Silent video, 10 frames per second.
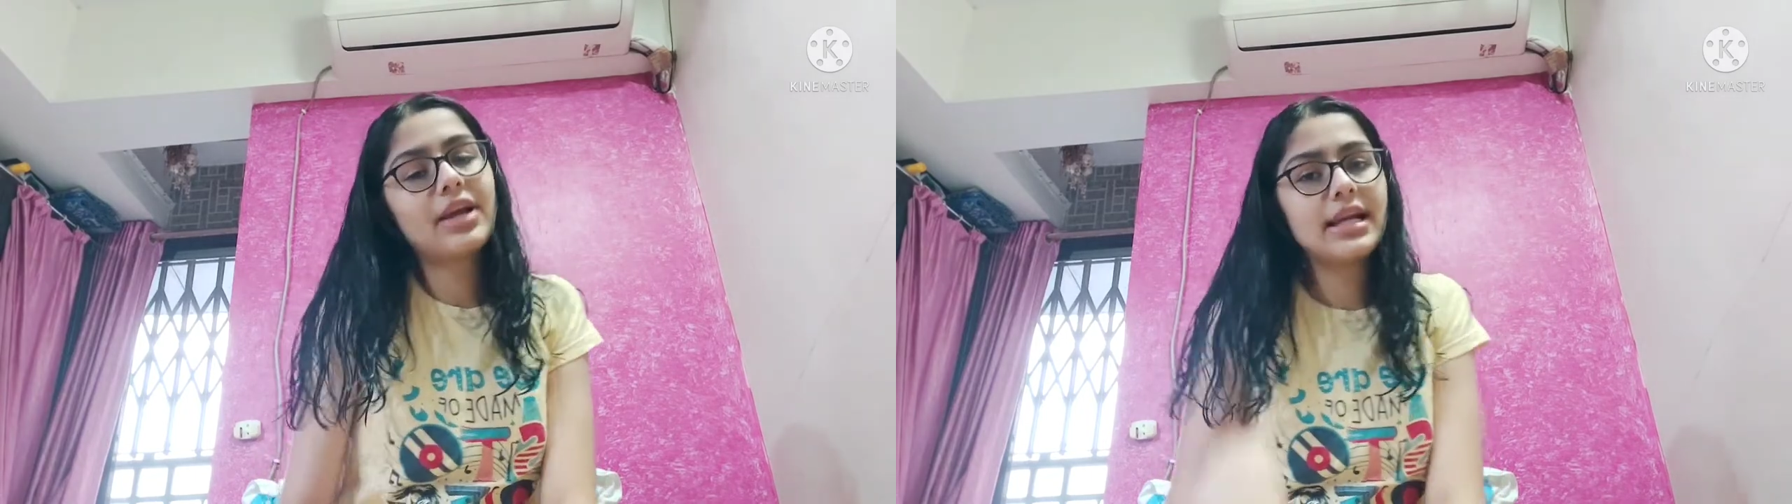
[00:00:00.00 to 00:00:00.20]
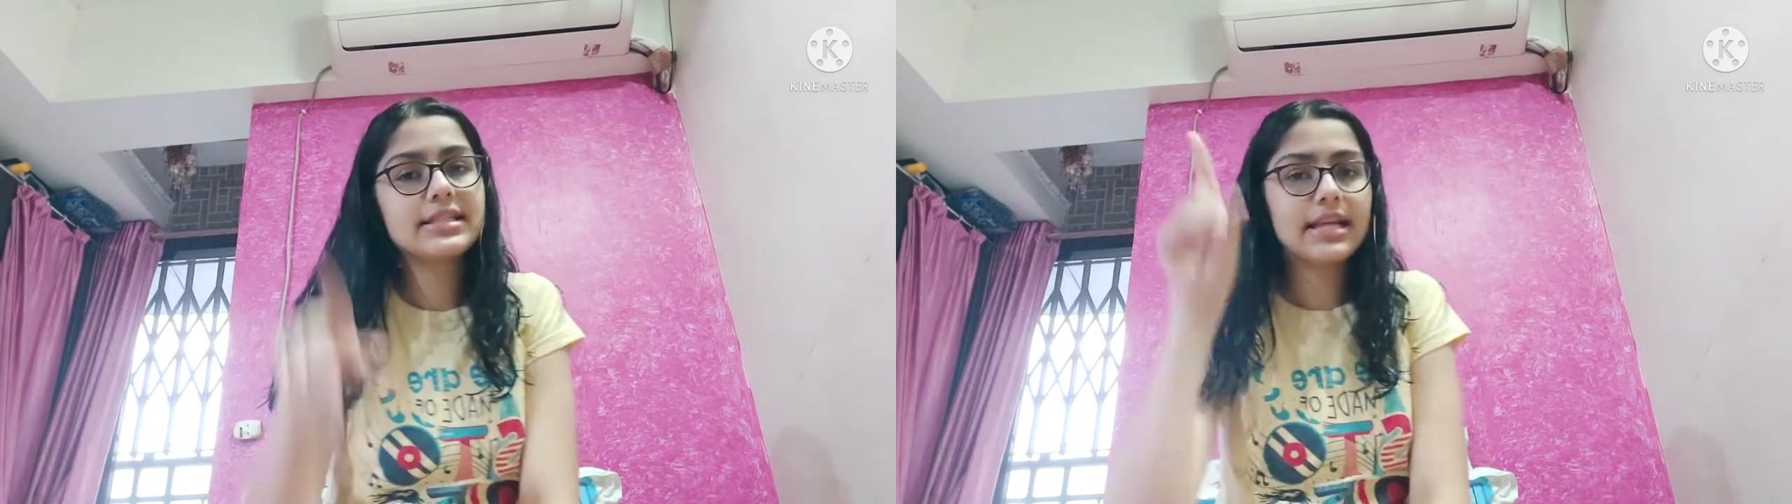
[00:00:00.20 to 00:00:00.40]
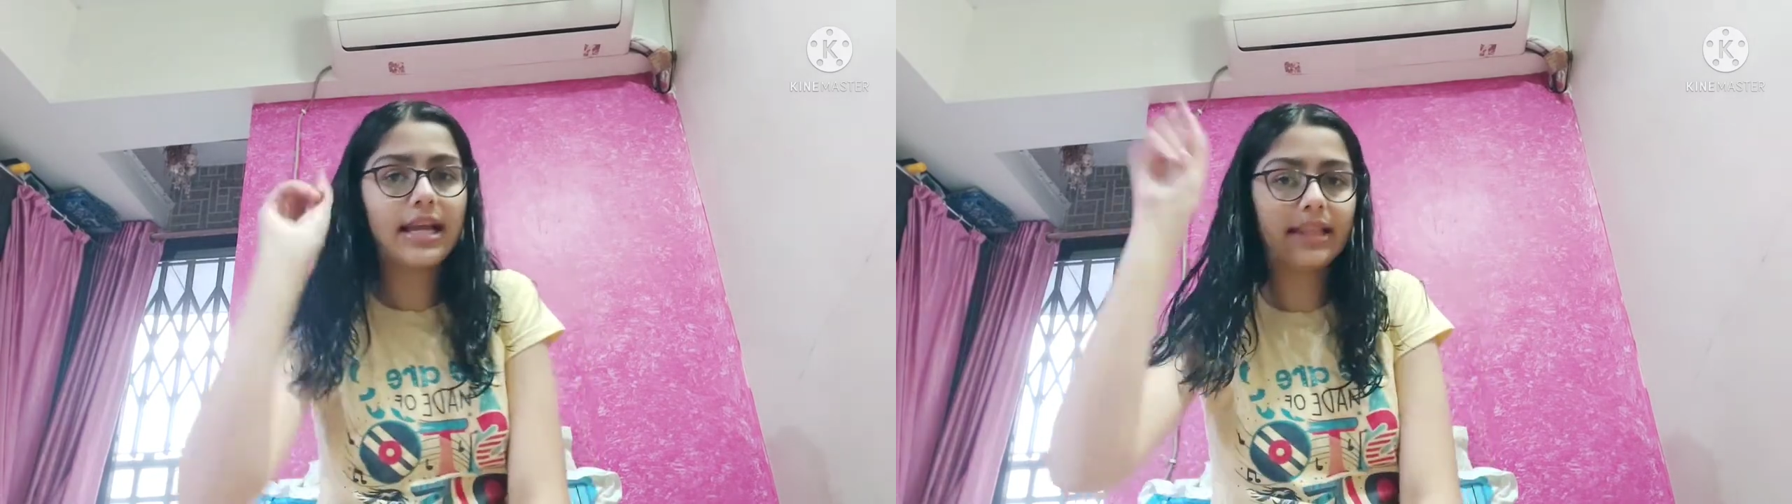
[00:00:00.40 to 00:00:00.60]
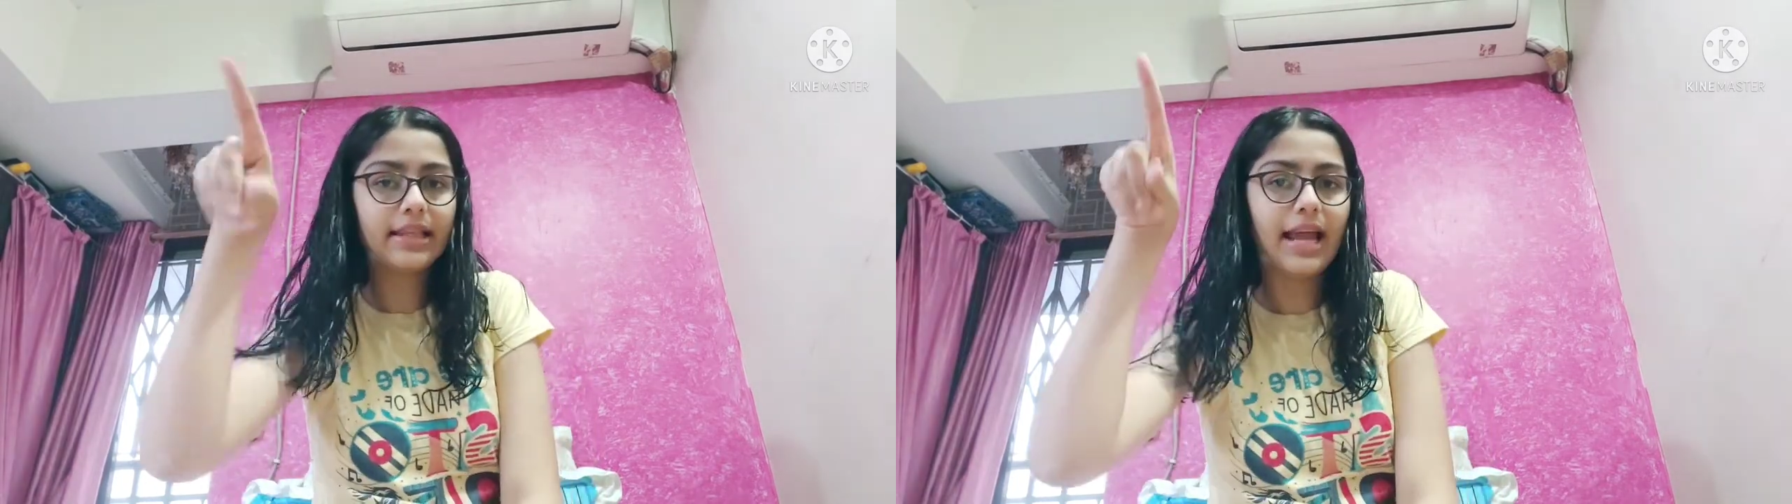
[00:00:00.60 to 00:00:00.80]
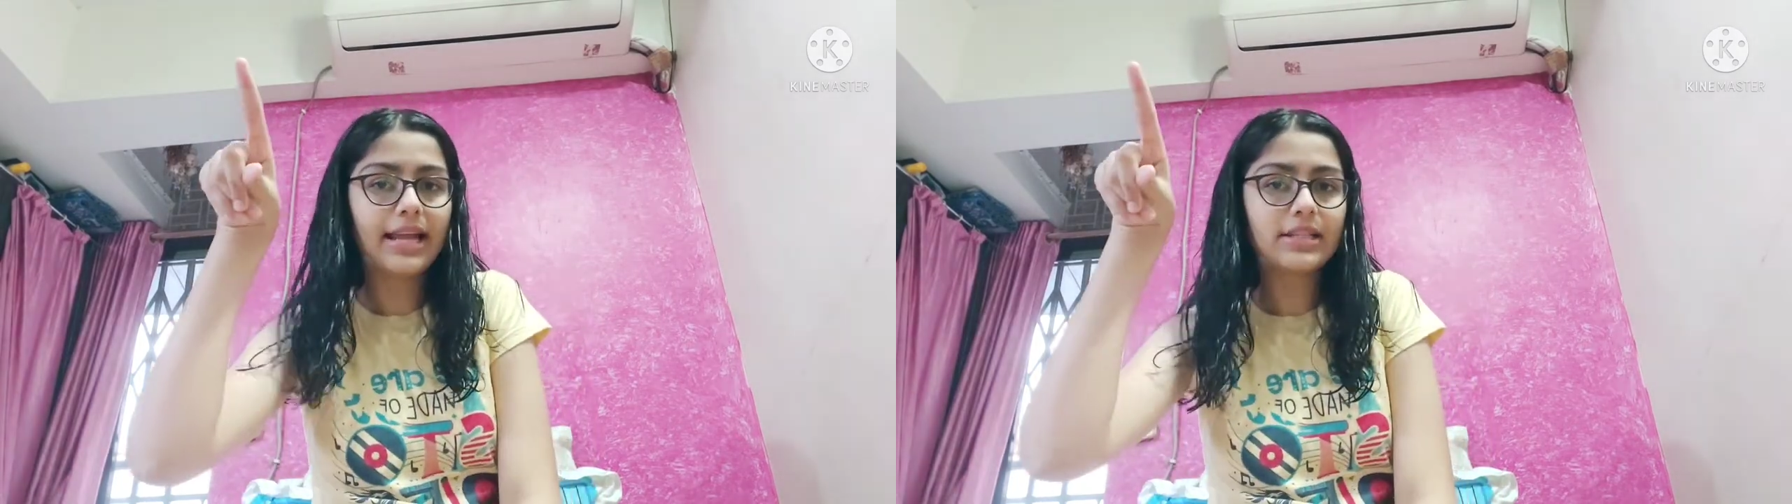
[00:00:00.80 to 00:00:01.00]
guys in
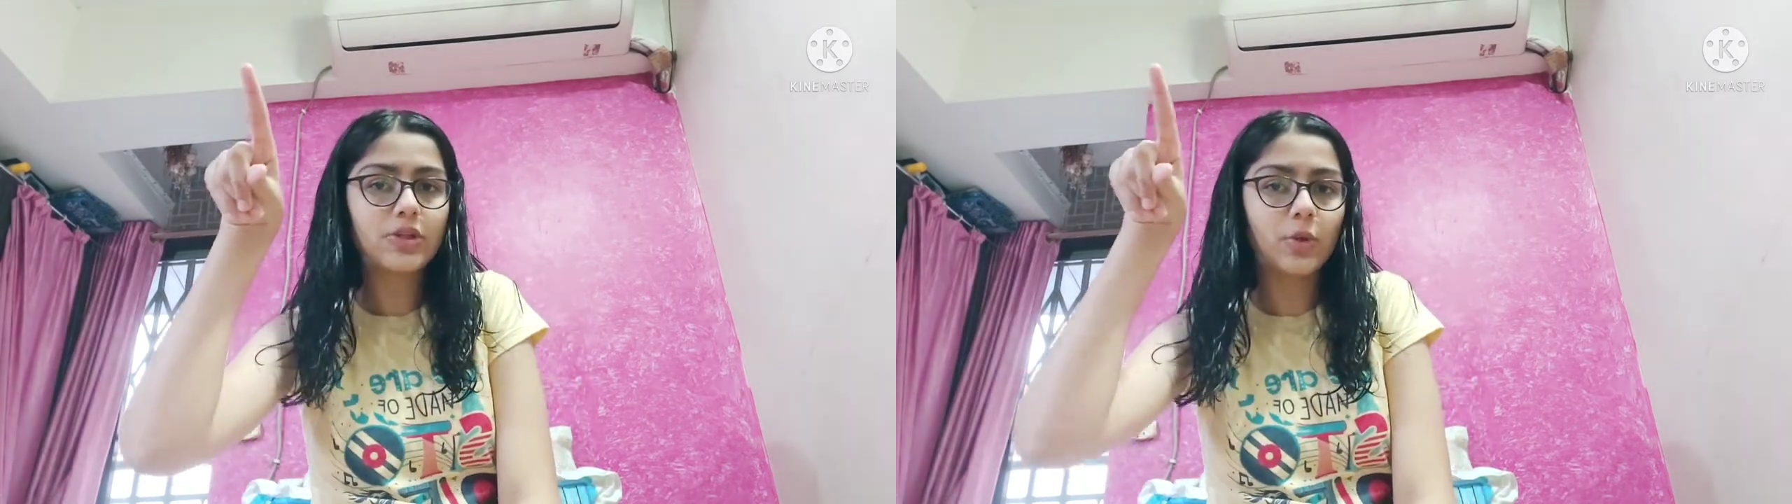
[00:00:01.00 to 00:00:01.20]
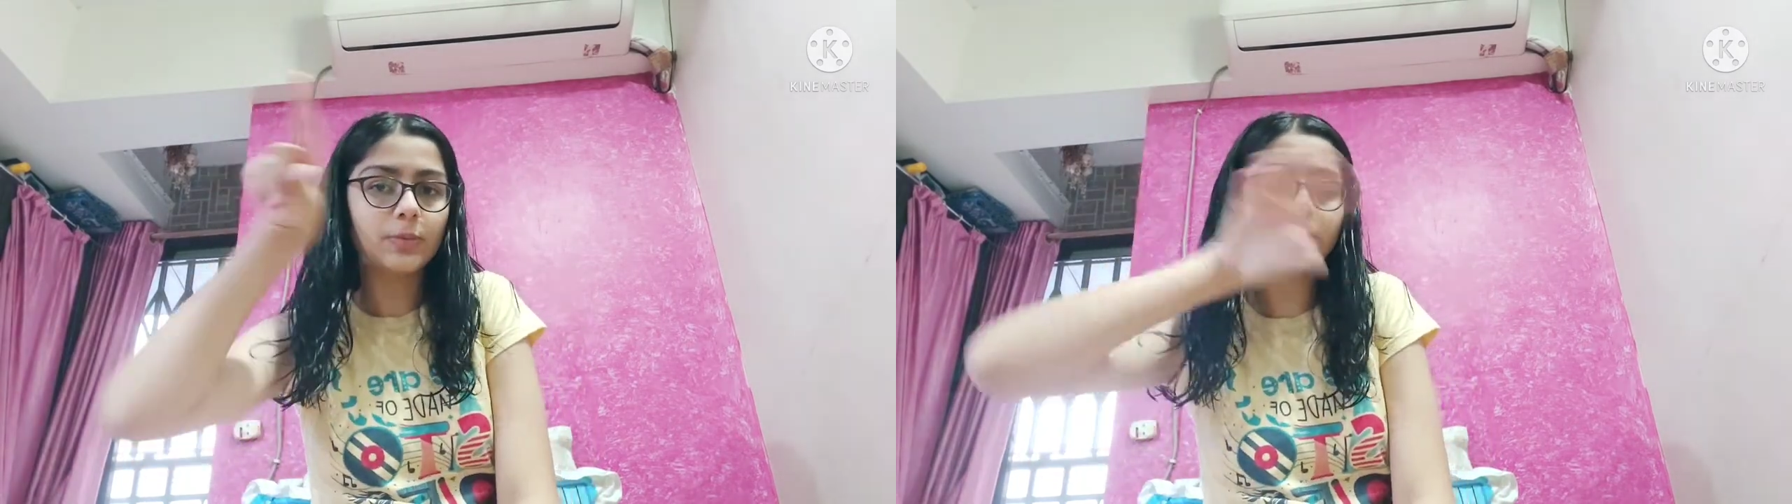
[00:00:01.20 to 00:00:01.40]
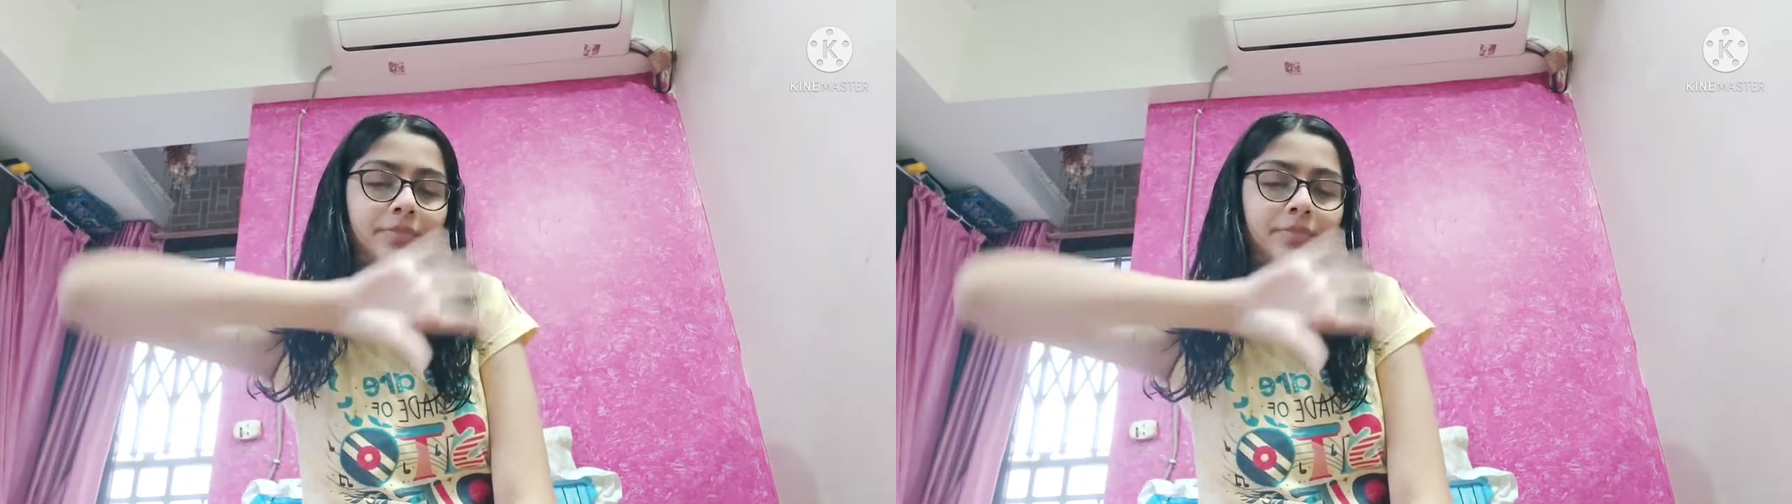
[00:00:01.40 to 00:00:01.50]
the night. So